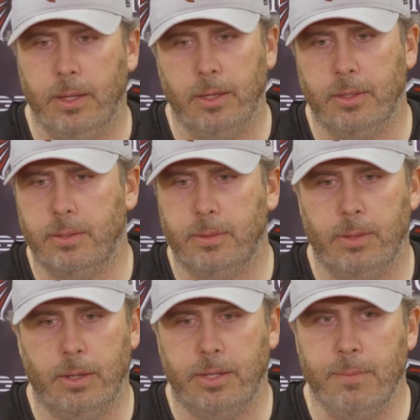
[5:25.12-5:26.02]
The,
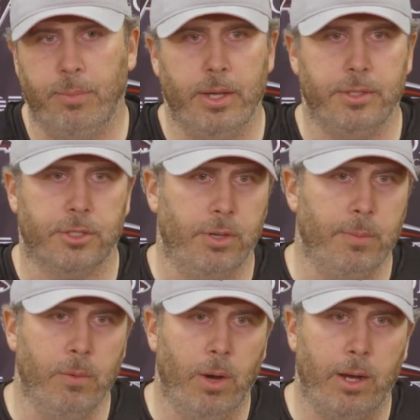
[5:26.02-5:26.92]
that team plays
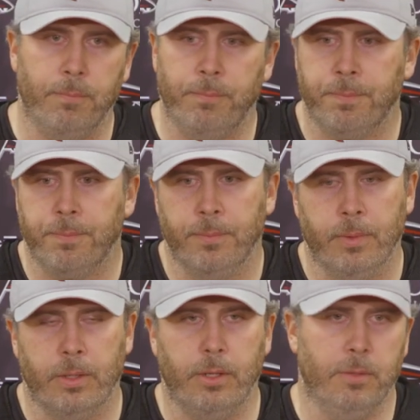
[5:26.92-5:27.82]
extremely well.
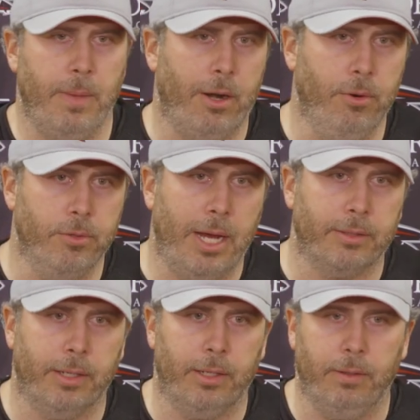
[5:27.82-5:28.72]
It doesn't matter who's
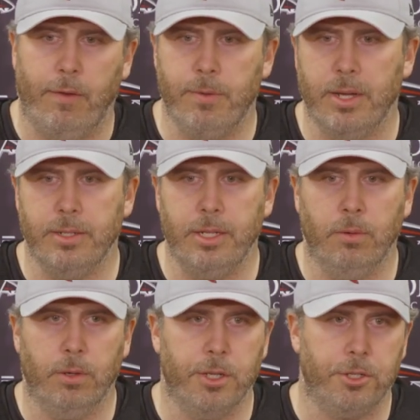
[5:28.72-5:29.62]
out there; everybody's
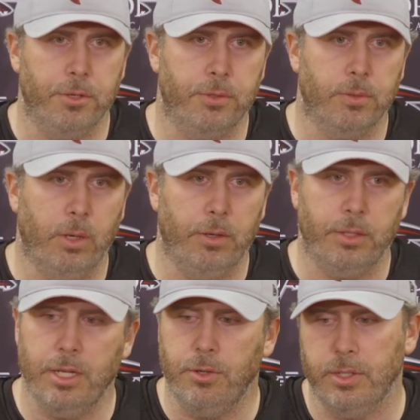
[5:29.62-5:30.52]
dealing with issues, whether
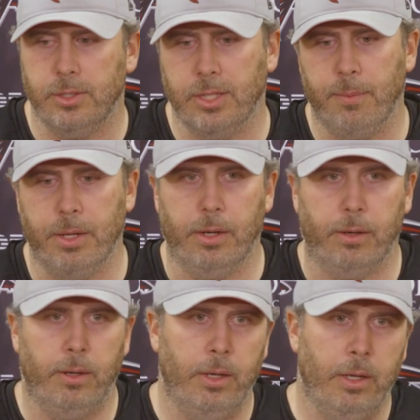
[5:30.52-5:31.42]
it's injuries this time of
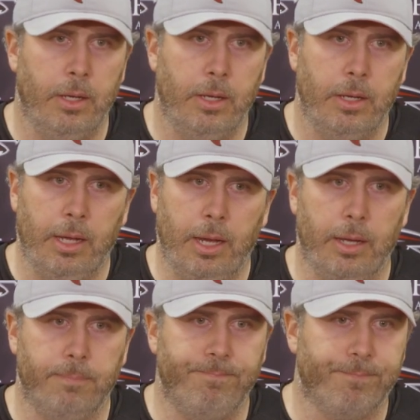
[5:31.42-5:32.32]
year, uh,
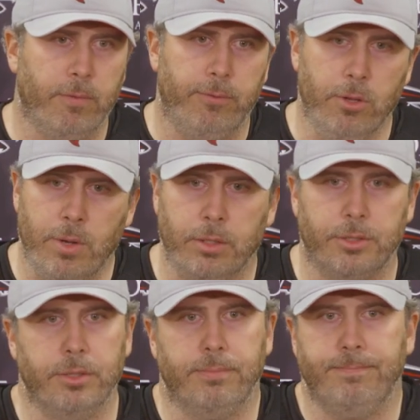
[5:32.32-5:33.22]
flu
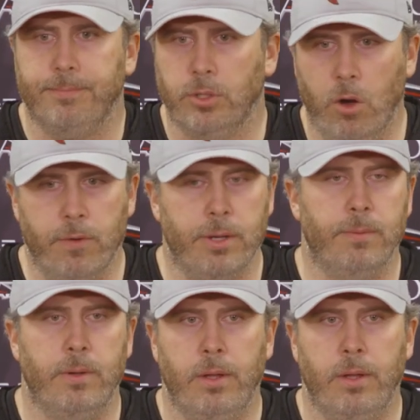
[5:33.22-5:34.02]
illnesses, COVID.